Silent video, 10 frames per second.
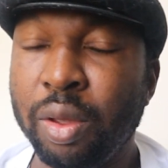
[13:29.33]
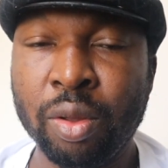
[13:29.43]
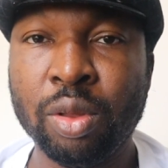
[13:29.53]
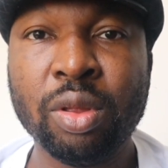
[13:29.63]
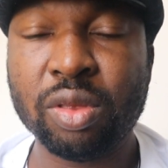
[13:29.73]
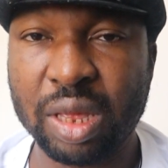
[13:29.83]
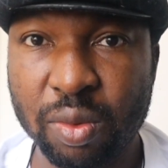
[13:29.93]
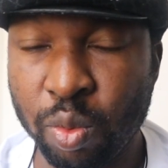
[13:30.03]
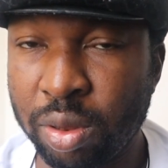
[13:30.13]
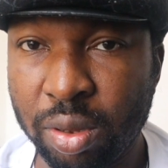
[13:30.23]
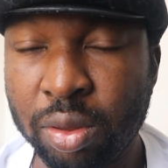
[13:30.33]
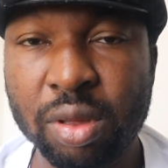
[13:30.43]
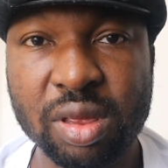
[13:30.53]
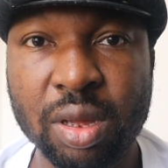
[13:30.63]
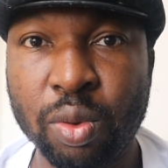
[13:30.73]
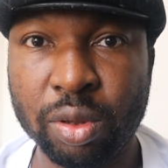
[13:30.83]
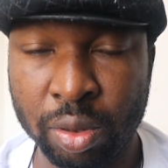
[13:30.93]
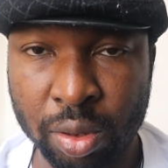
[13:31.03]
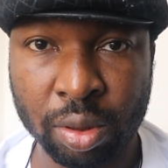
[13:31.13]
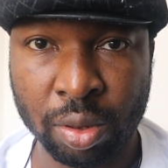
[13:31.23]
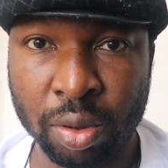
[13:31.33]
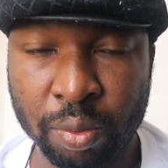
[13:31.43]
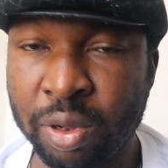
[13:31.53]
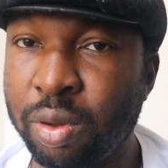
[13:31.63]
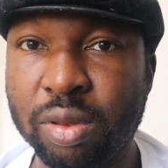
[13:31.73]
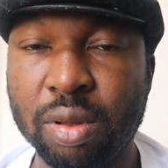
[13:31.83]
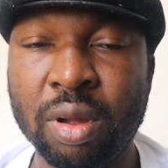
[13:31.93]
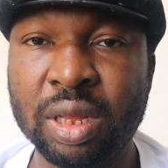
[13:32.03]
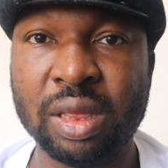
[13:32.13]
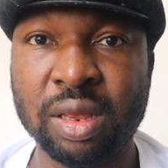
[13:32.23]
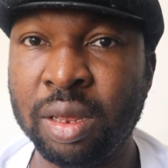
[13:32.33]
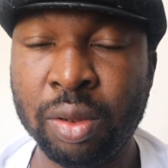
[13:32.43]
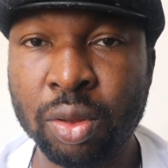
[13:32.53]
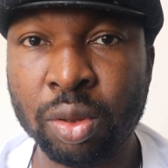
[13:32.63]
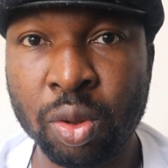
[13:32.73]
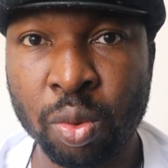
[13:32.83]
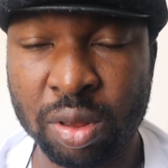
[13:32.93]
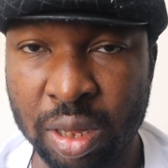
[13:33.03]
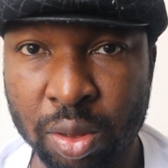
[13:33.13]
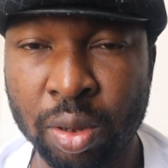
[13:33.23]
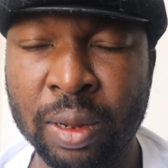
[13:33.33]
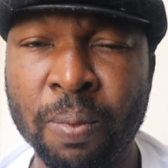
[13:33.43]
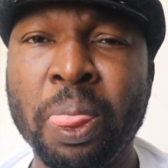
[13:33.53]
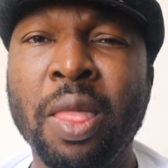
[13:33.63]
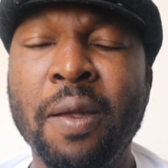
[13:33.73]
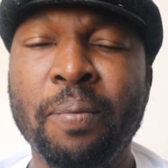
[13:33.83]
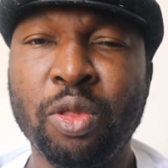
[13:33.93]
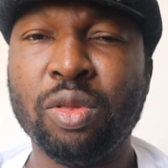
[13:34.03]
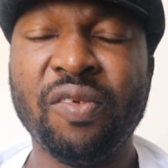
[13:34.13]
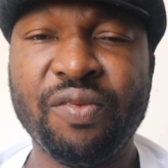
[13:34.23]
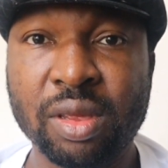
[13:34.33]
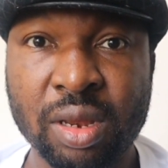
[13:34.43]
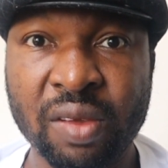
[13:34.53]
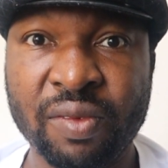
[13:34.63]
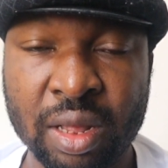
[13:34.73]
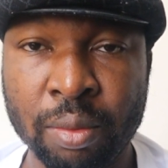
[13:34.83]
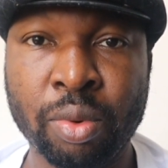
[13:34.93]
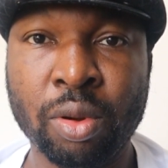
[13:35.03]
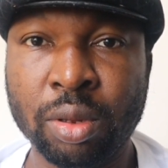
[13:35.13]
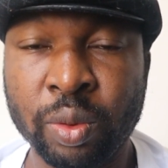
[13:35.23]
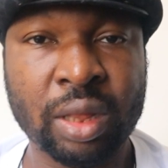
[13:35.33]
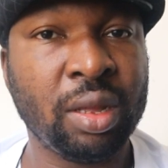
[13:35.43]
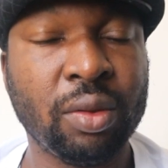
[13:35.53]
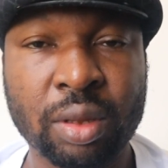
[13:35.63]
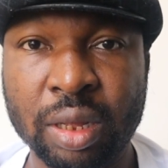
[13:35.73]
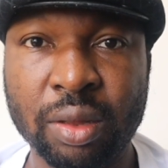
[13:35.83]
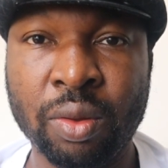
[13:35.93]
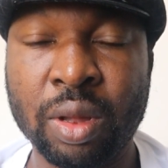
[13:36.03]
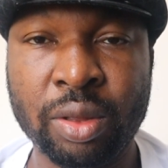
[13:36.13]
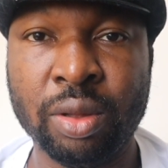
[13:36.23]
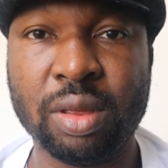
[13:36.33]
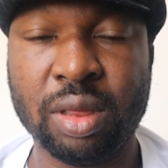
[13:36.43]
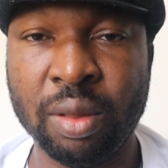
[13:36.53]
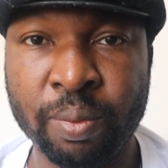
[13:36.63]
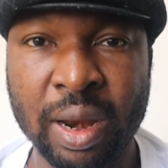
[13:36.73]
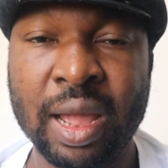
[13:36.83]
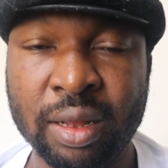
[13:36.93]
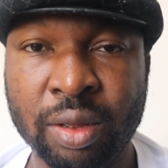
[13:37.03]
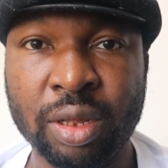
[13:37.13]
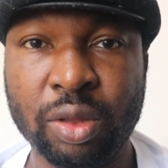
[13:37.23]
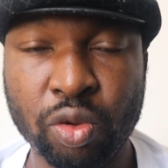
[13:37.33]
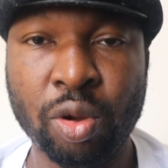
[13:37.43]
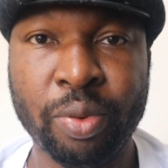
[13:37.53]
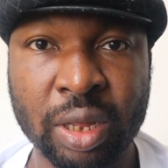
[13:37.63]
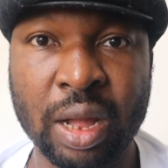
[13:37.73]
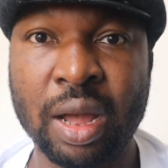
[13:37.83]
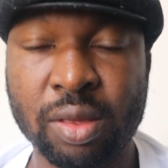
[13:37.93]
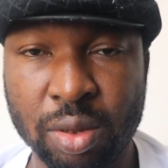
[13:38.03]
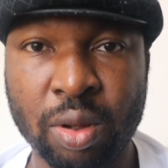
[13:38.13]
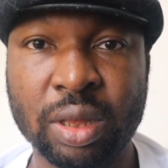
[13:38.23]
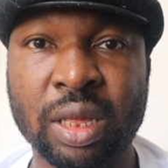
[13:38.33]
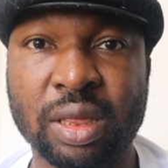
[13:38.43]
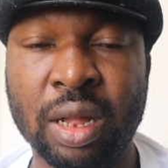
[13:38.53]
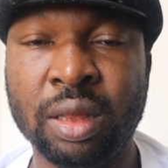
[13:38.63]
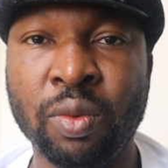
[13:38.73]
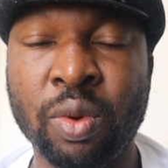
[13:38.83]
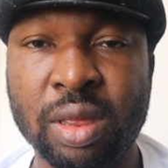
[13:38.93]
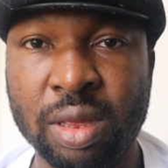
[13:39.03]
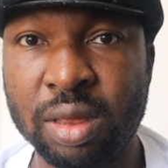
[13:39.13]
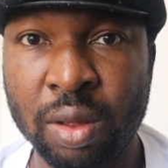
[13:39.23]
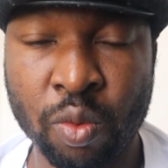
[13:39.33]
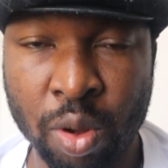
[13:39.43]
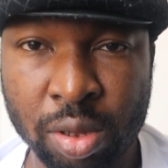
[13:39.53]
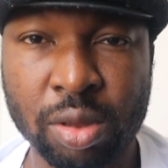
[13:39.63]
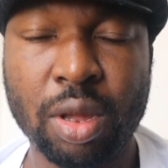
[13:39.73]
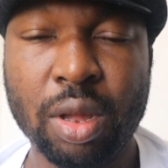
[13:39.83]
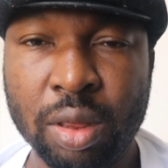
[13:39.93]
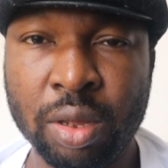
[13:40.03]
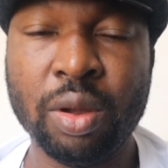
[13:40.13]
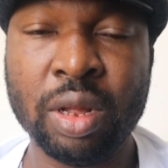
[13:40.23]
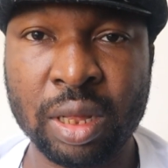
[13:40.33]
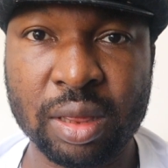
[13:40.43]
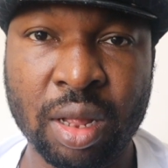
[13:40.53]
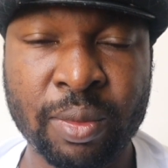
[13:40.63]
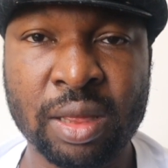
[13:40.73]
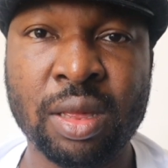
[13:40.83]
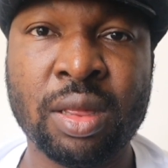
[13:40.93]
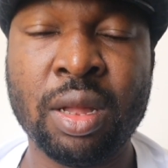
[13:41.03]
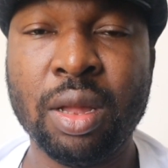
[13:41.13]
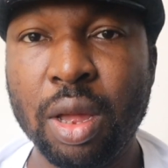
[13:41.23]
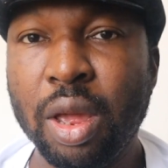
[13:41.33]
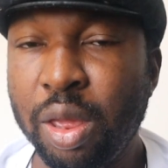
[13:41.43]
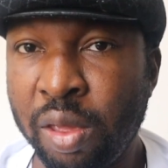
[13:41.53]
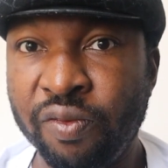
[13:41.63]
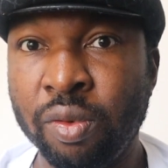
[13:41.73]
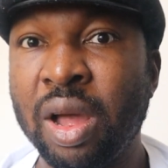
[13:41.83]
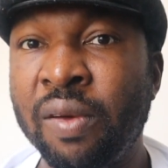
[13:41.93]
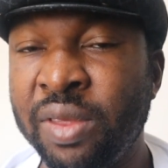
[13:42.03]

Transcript: You don't say what you don't know, because honestly, you don't know what you're talking. Those of us living abroad, we tell you that you are just still blind. You need to open your eyes to understand the way system works. Do you understand, my sister? If you